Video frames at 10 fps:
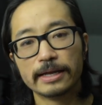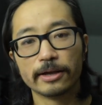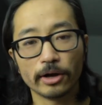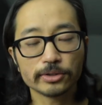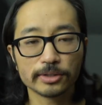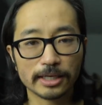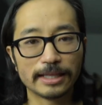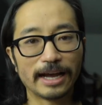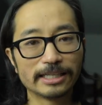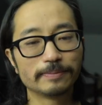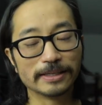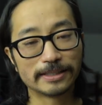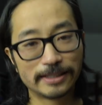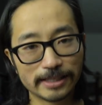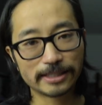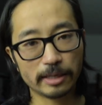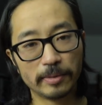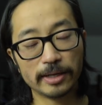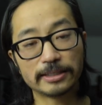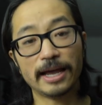It also said that I spent 60
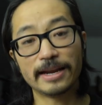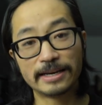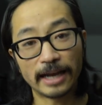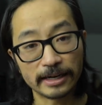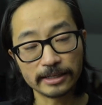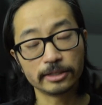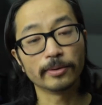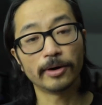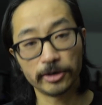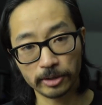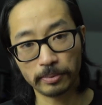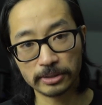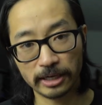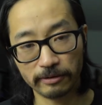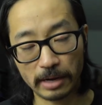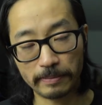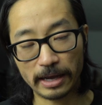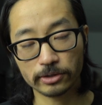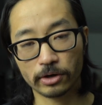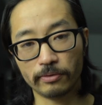minutes at 90 to 100% of my
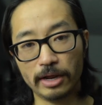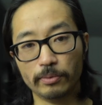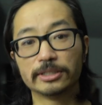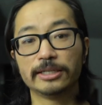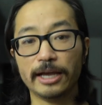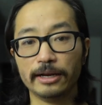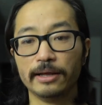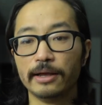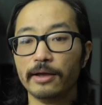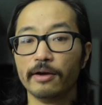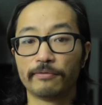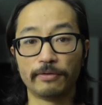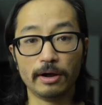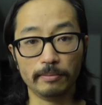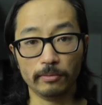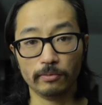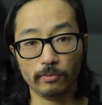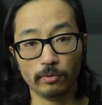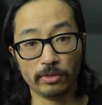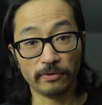max heart rate, which again, from
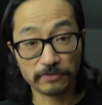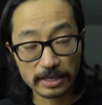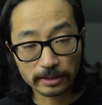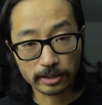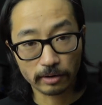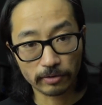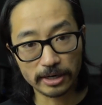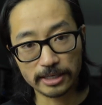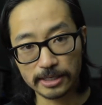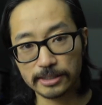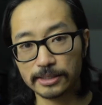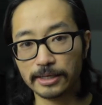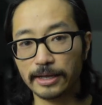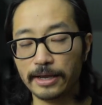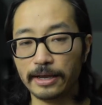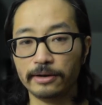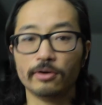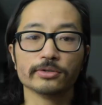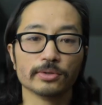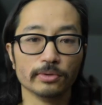the feeling of running easy today and
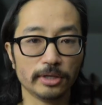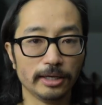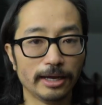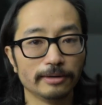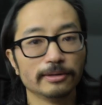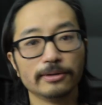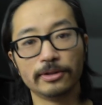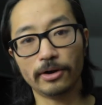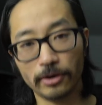also looking at the